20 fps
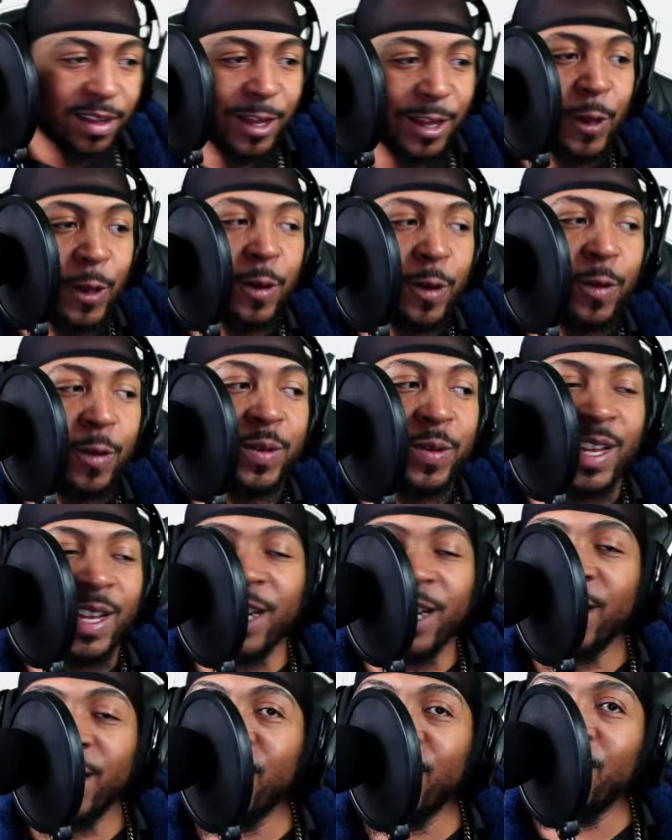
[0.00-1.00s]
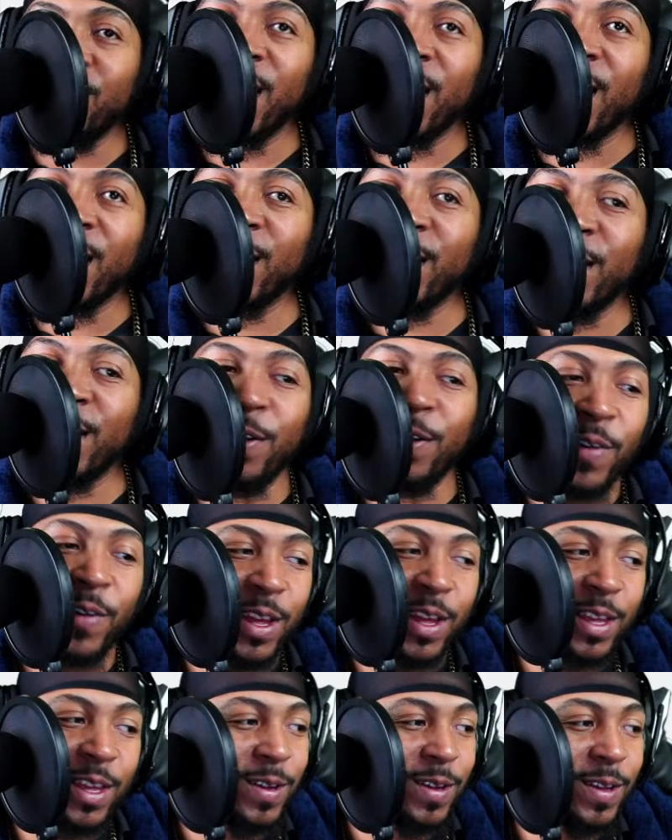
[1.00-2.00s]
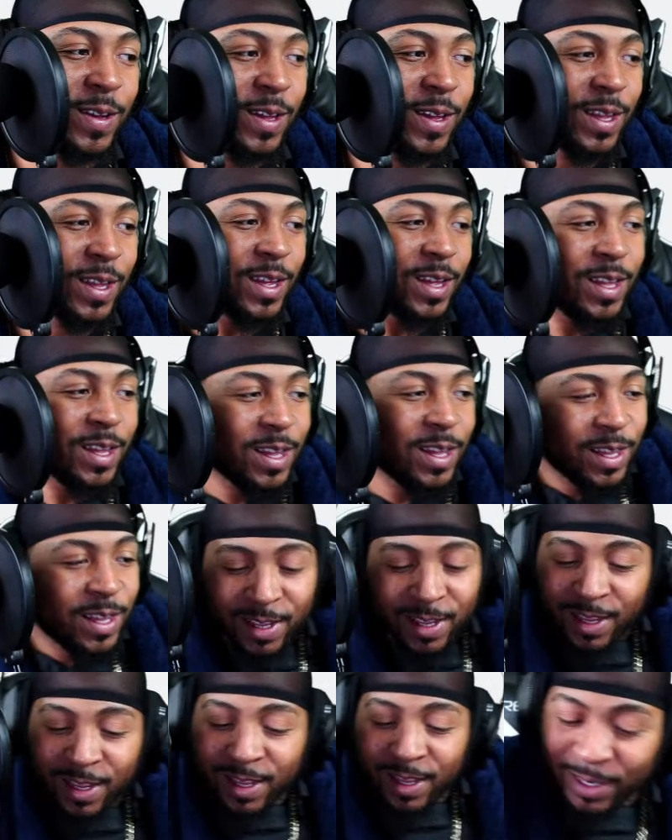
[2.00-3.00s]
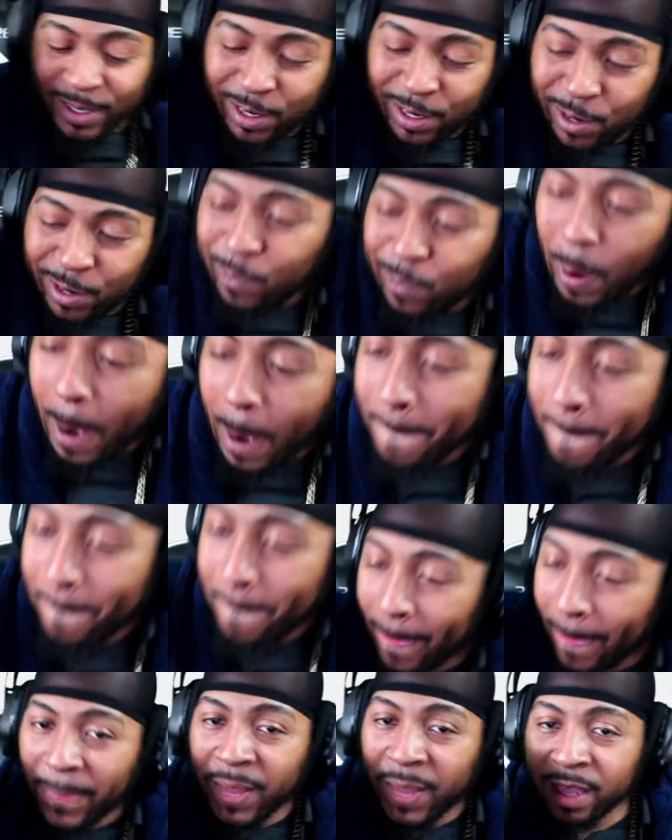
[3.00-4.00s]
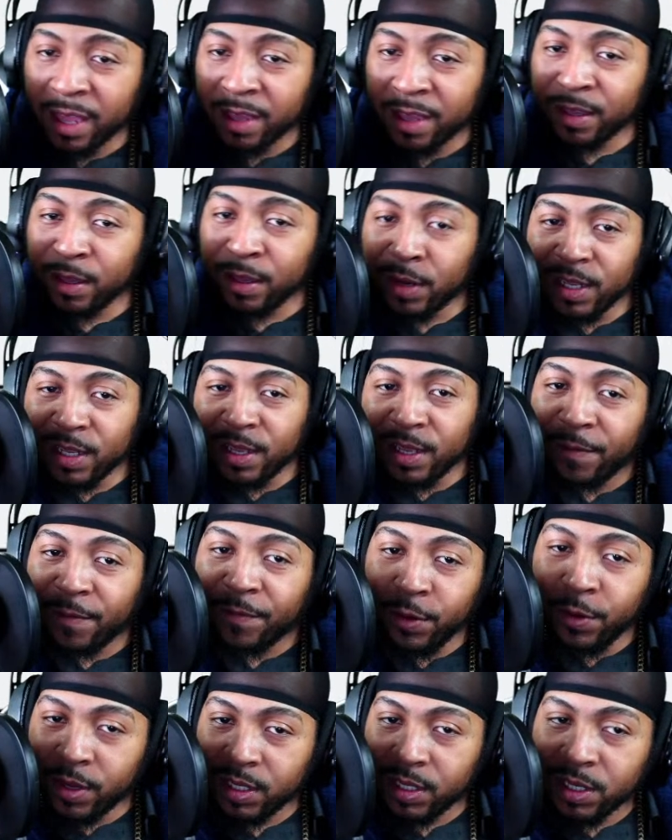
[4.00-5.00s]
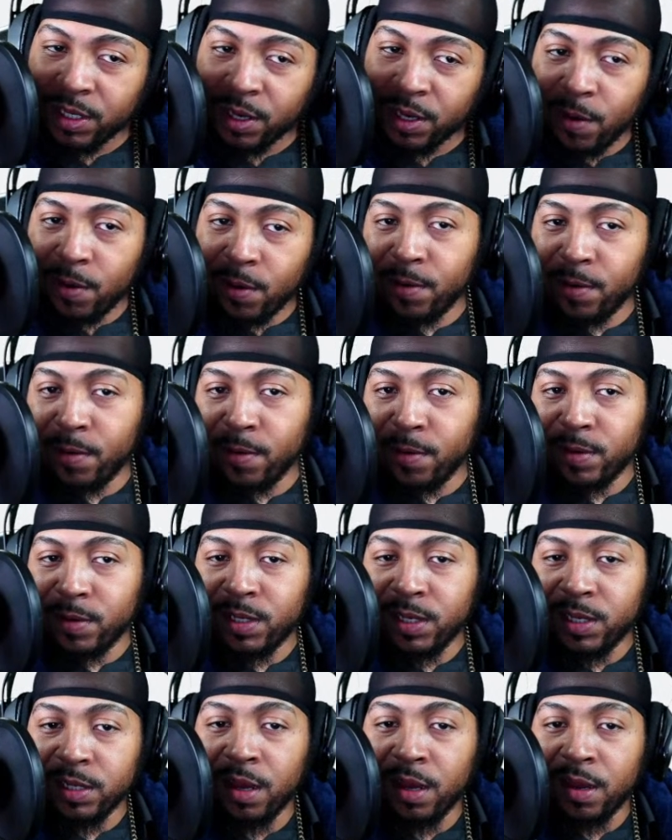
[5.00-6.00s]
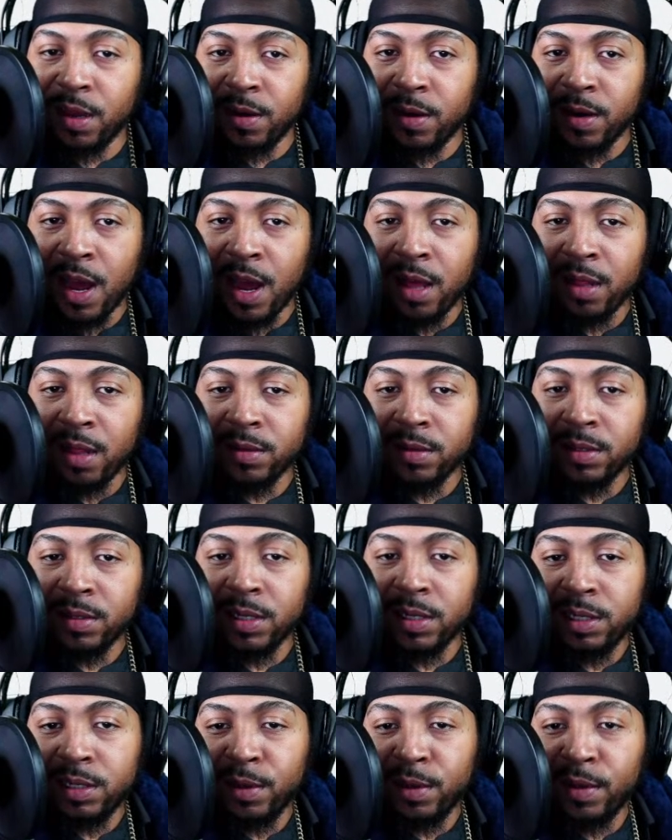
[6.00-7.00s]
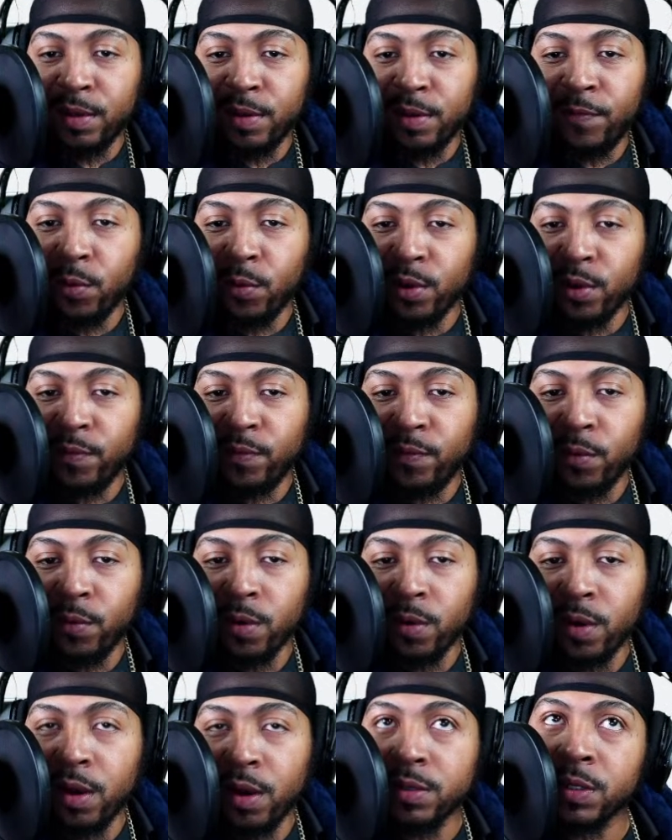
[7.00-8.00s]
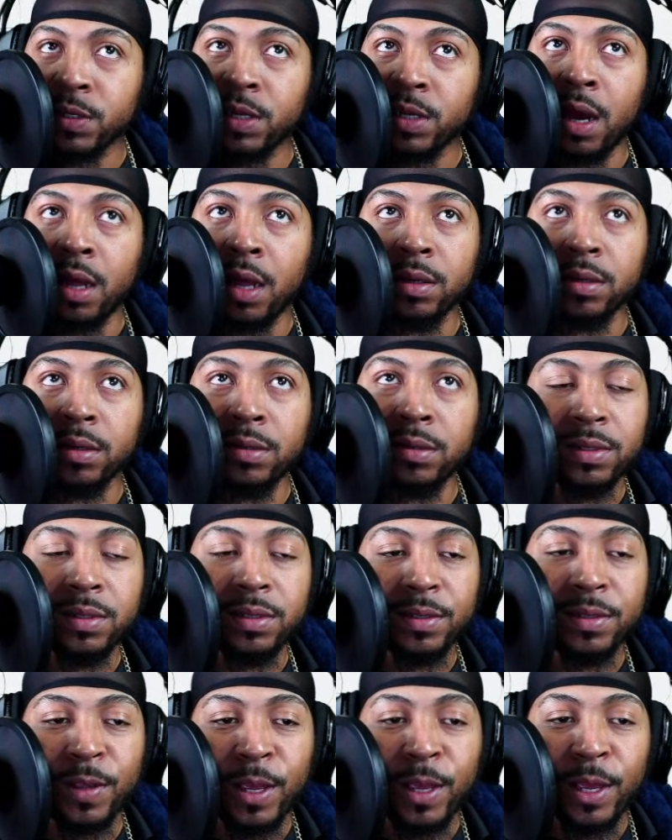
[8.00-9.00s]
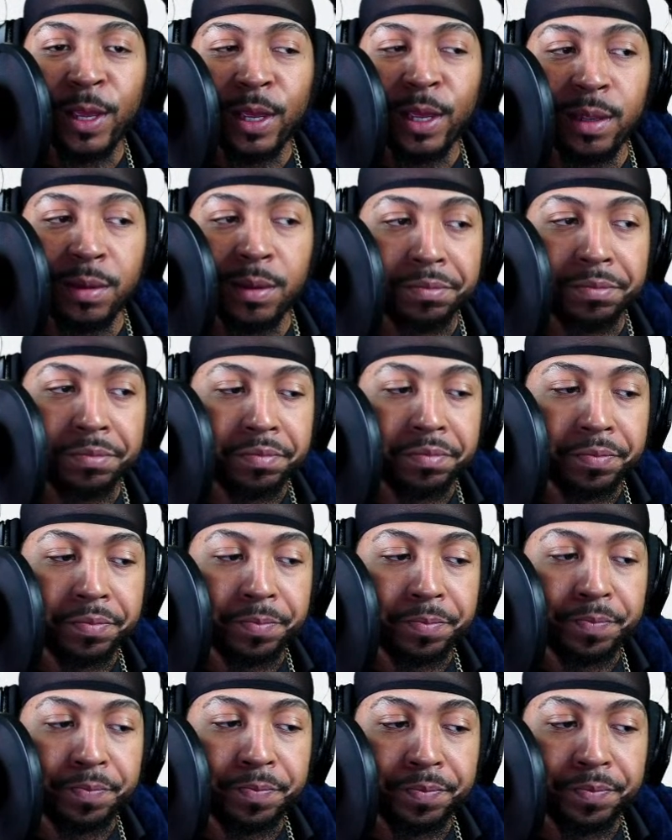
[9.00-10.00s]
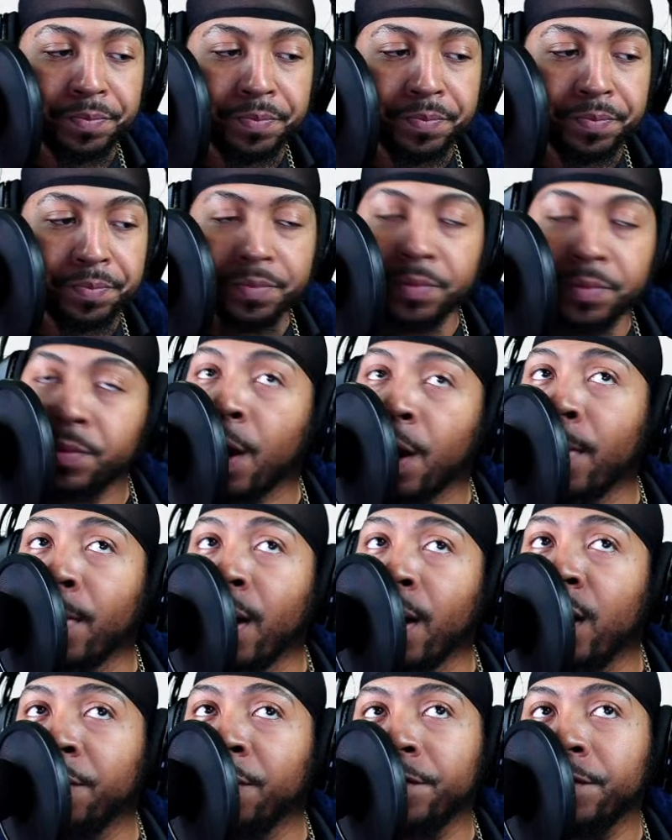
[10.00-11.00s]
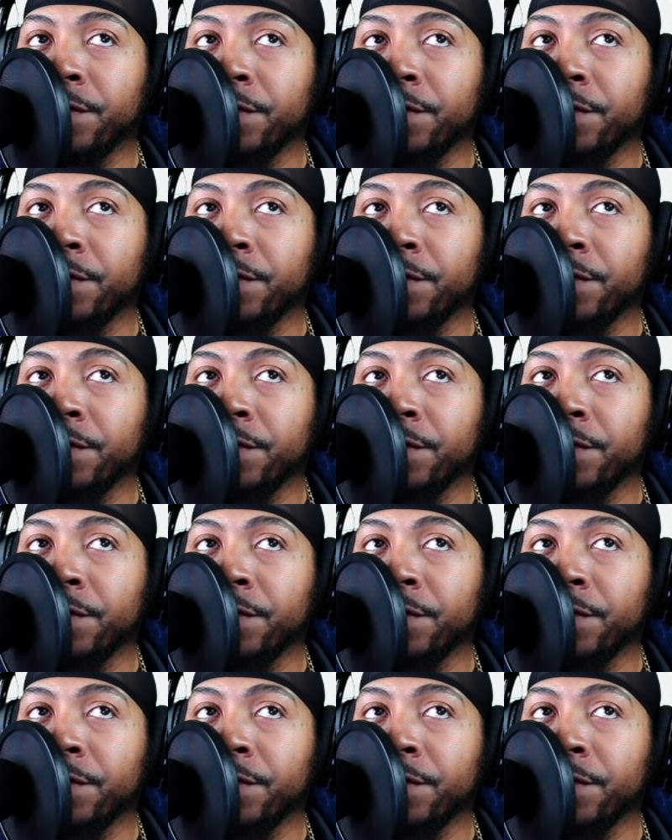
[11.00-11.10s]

Was that good? Was that good for you? So you can, if you can turn $600 into $4,400 in a month,